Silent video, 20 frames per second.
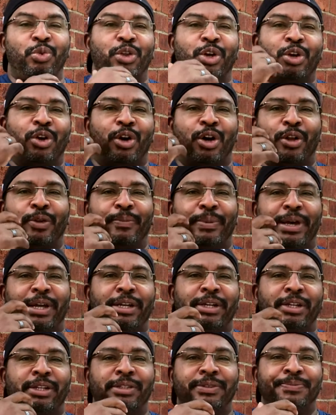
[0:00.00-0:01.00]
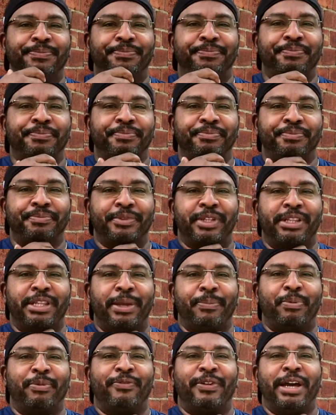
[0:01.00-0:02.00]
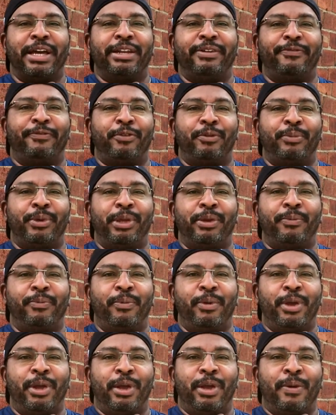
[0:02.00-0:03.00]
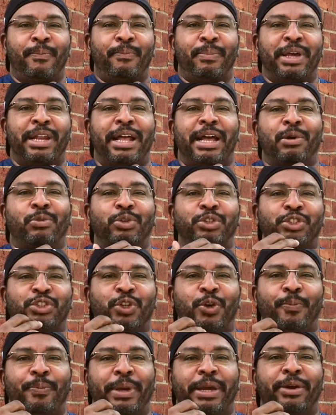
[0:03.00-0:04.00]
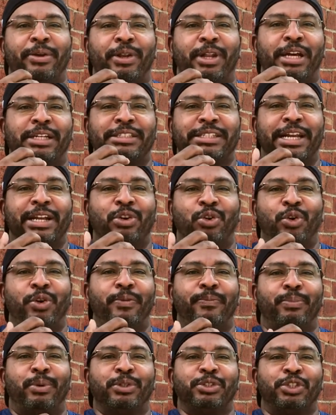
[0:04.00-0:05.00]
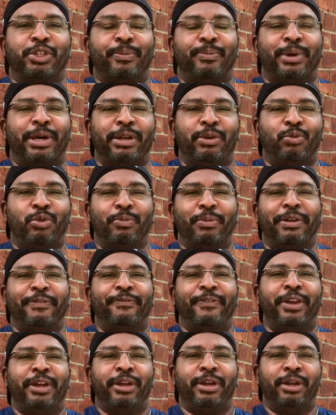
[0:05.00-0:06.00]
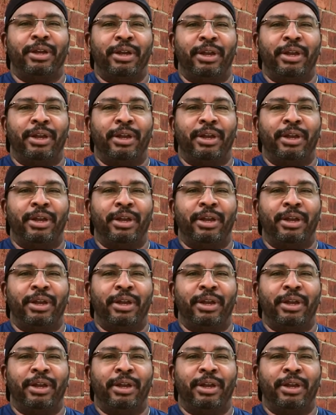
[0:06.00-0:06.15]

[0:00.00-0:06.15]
the call button that they provided for me, but I was so paralyzed I couldn't push the button with my finger.